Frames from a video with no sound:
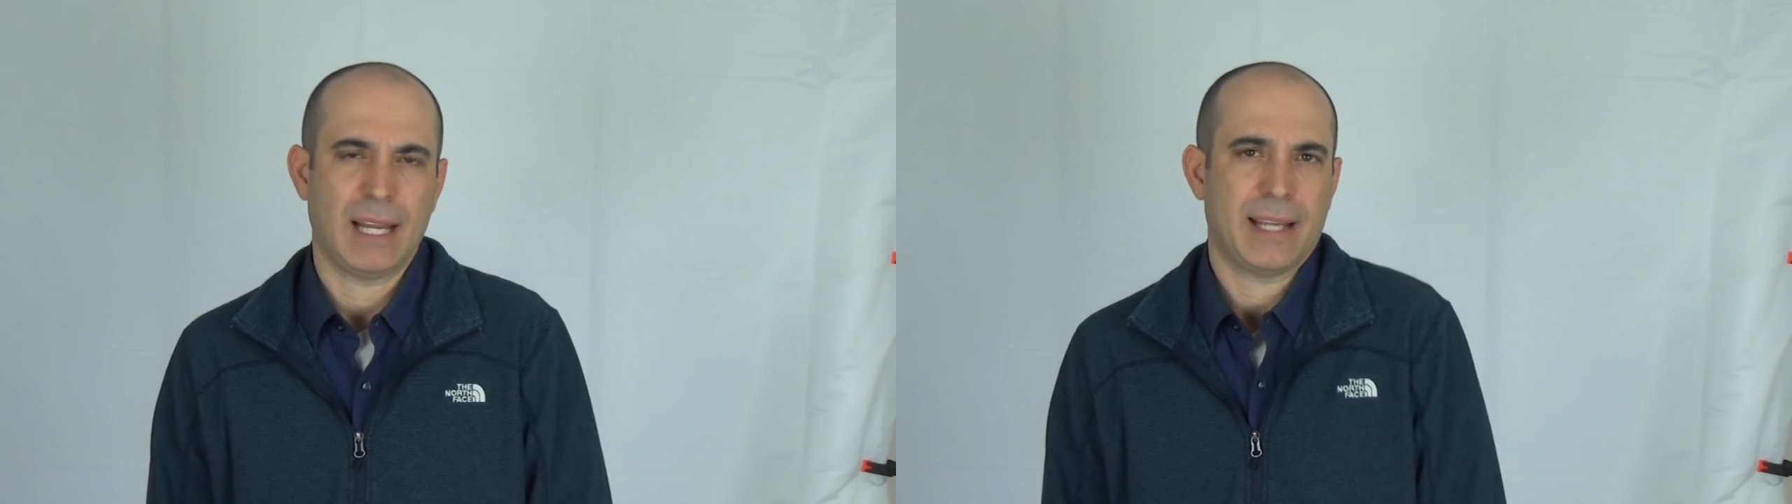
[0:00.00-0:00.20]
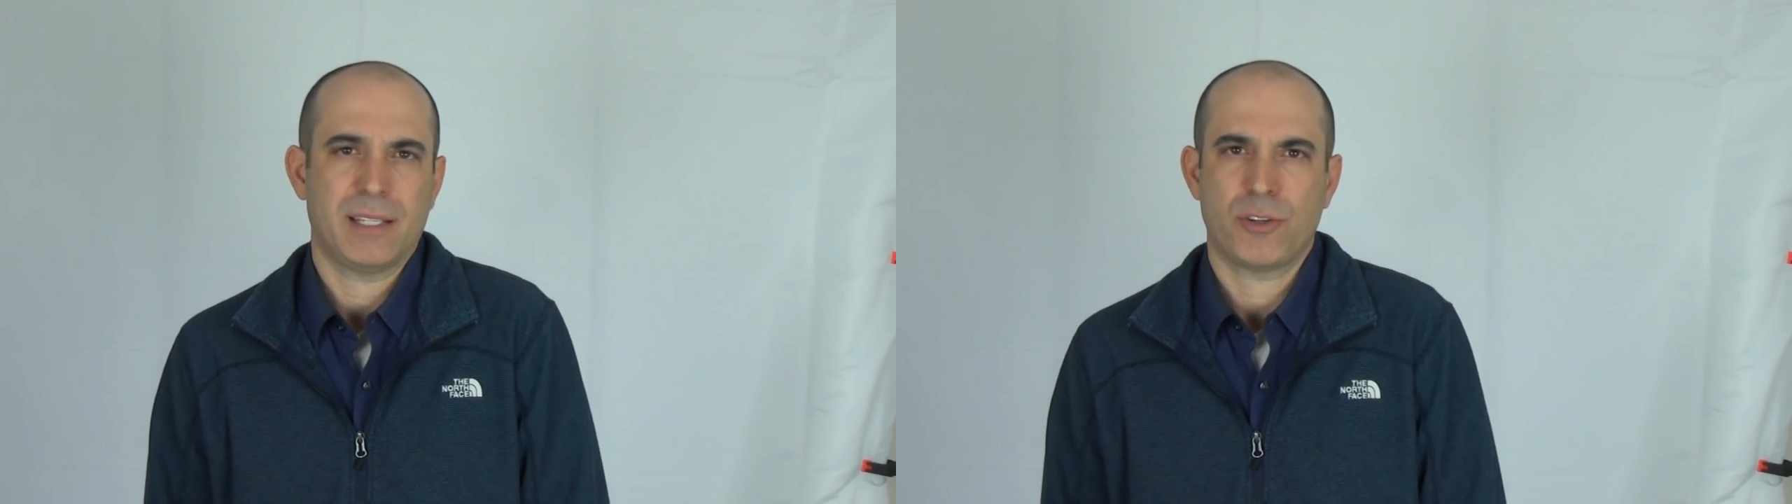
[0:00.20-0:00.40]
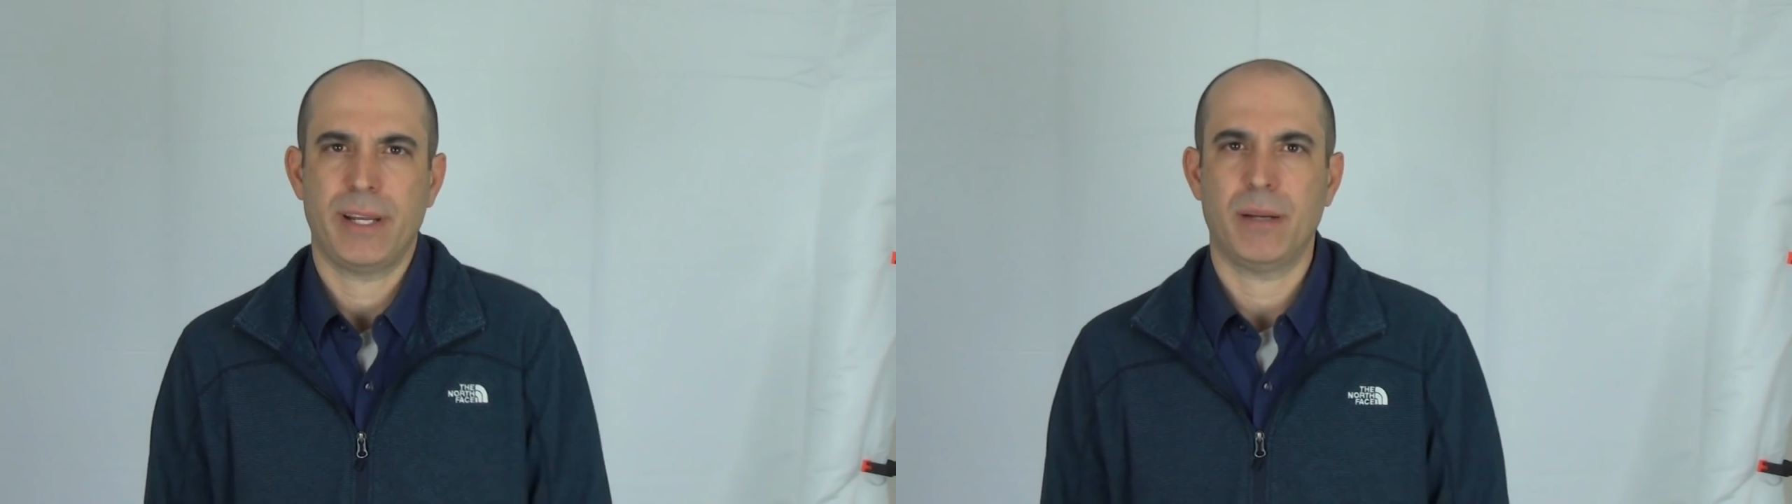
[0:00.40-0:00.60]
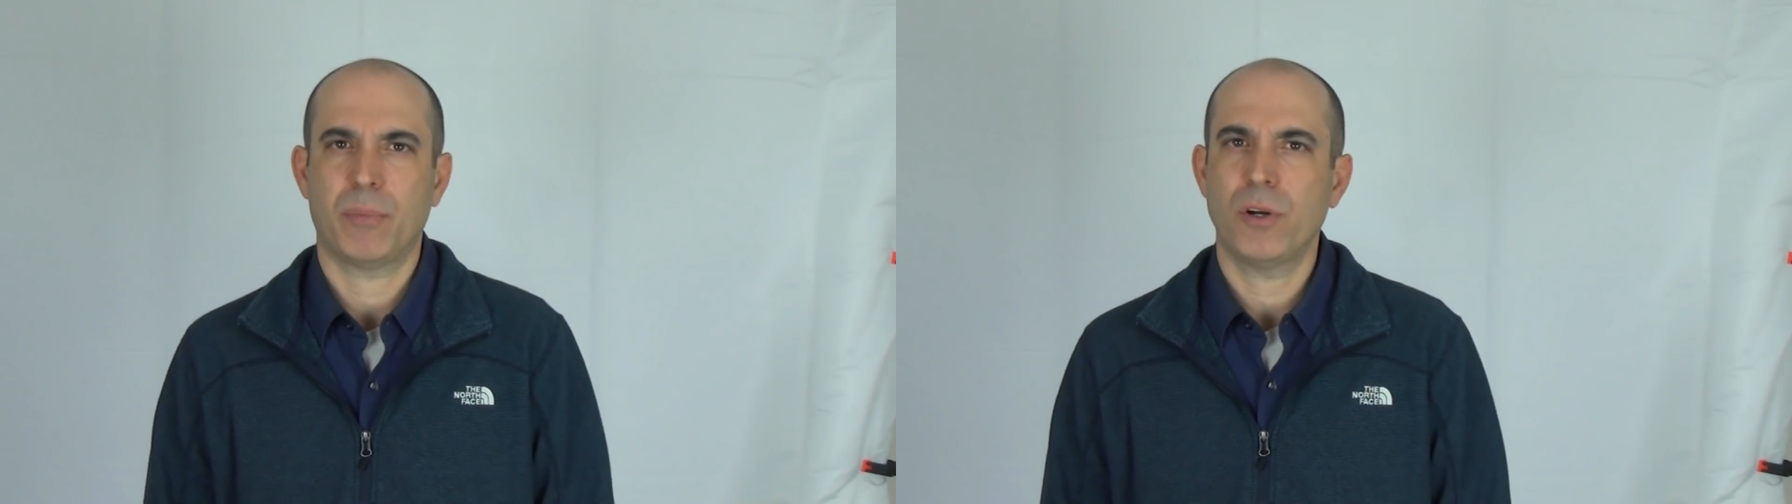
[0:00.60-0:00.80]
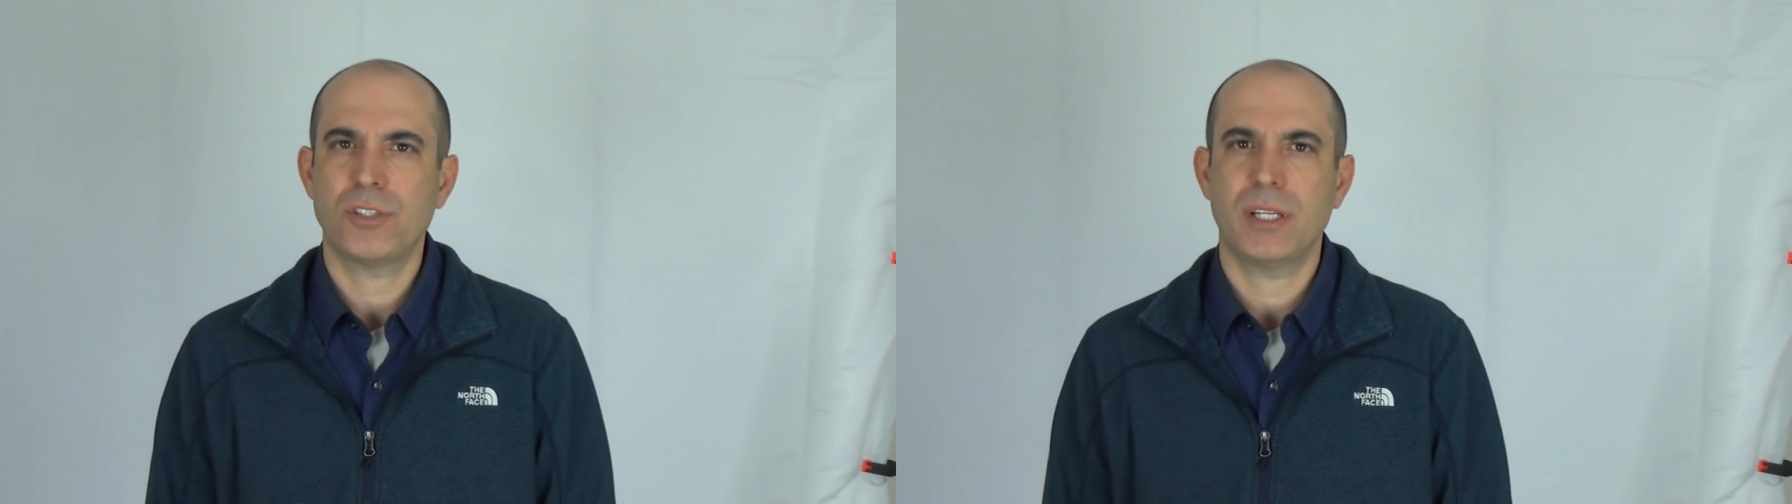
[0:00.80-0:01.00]
I can treat a
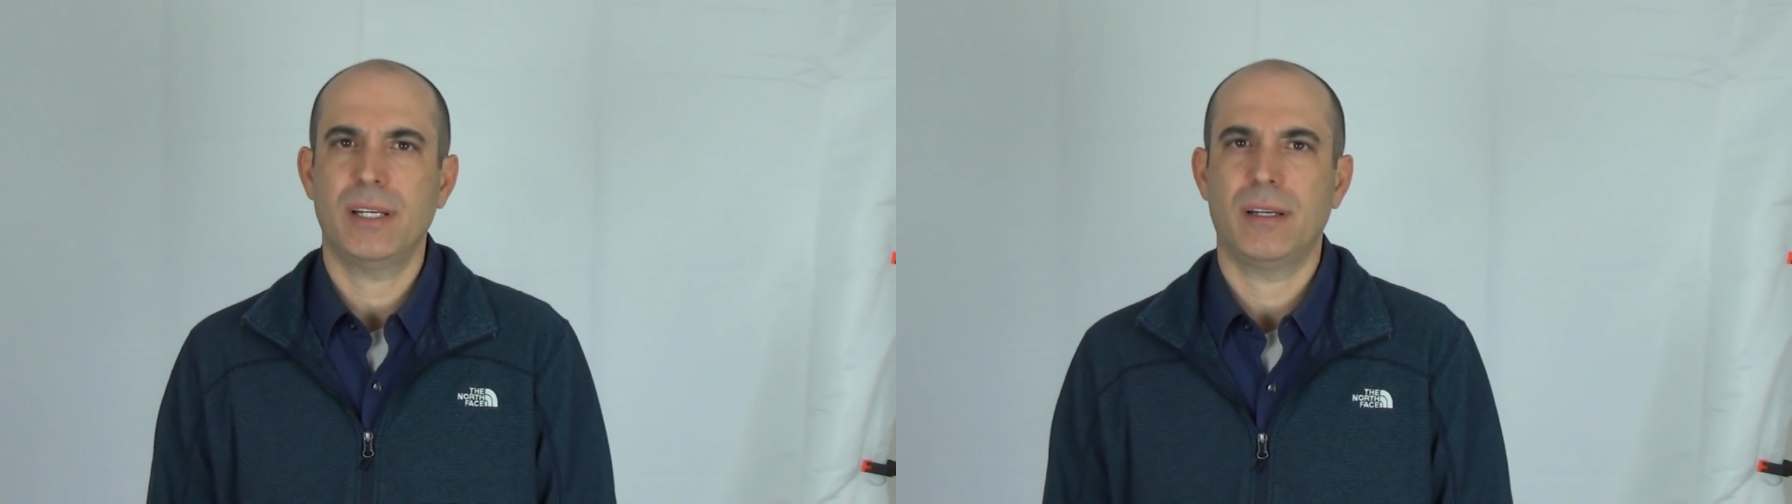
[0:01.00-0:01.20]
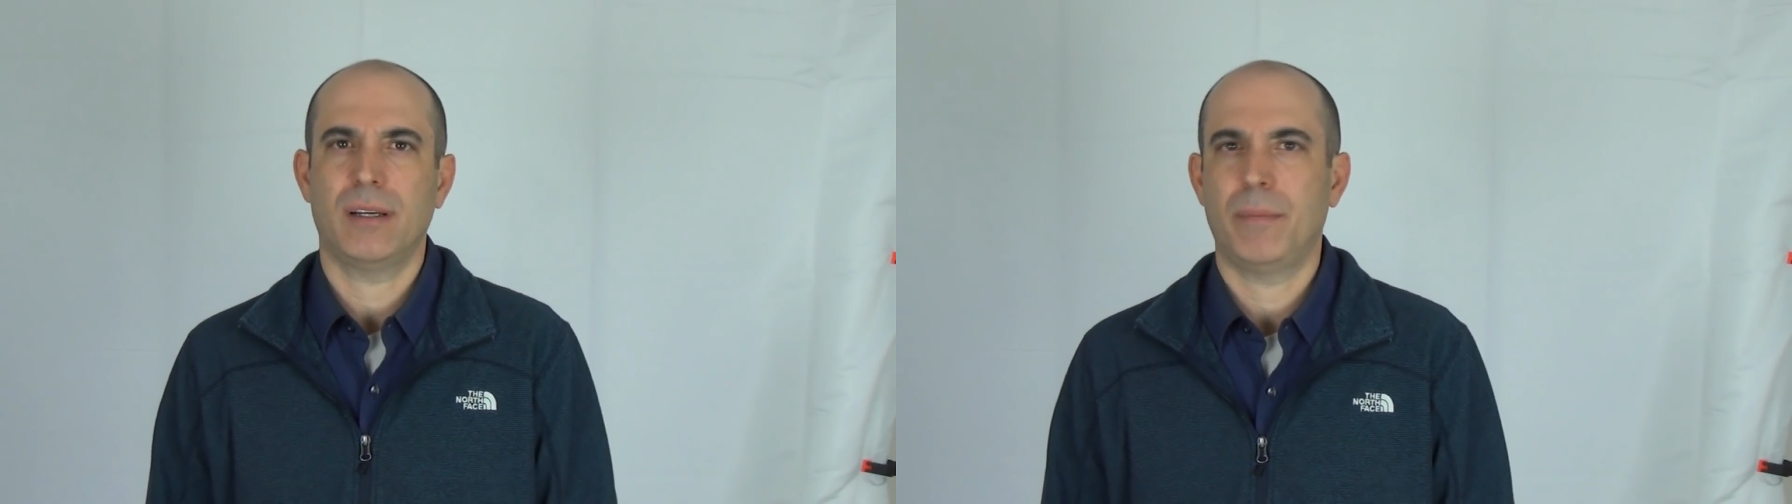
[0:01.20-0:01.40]
person,